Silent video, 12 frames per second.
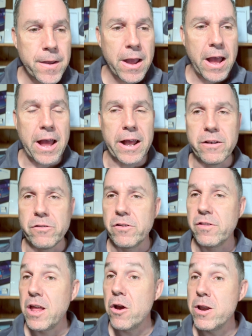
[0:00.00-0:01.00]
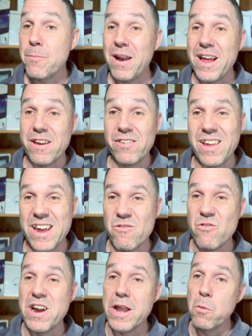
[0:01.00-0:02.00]
and the only place that it
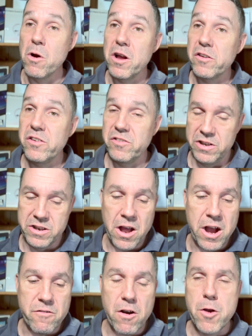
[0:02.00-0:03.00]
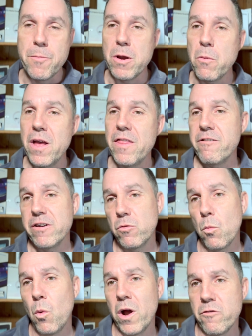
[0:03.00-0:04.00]
really works is in Nairobi where there
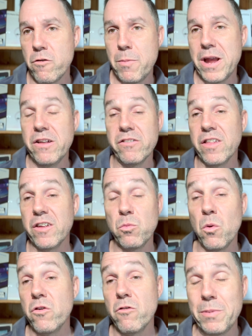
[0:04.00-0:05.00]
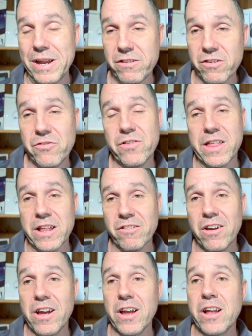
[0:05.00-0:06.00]
is one repeater. There's one repeater for the
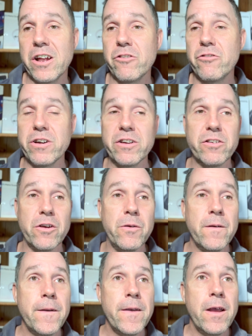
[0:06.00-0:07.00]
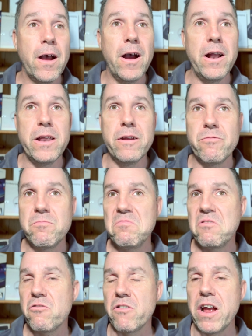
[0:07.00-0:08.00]
entire country. So I live
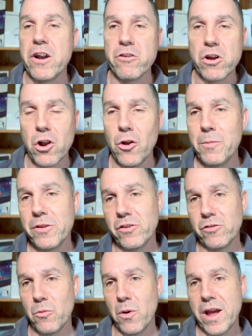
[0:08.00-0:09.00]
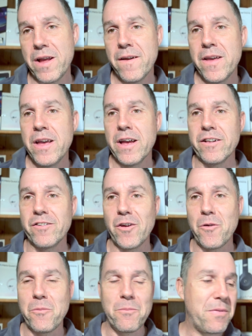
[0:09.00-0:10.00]
300 kilometers away. And
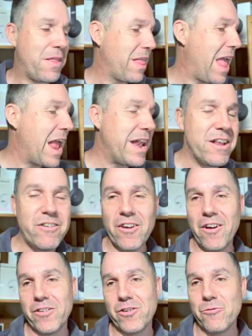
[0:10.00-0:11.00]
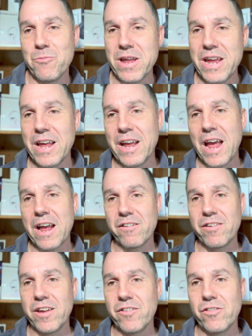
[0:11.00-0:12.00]
so any chance of me getting
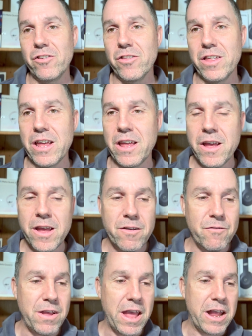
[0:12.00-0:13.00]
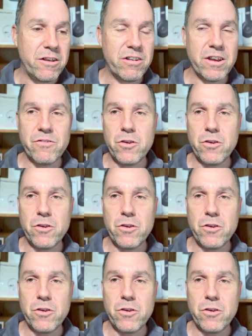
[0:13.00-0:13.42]
access to the VHF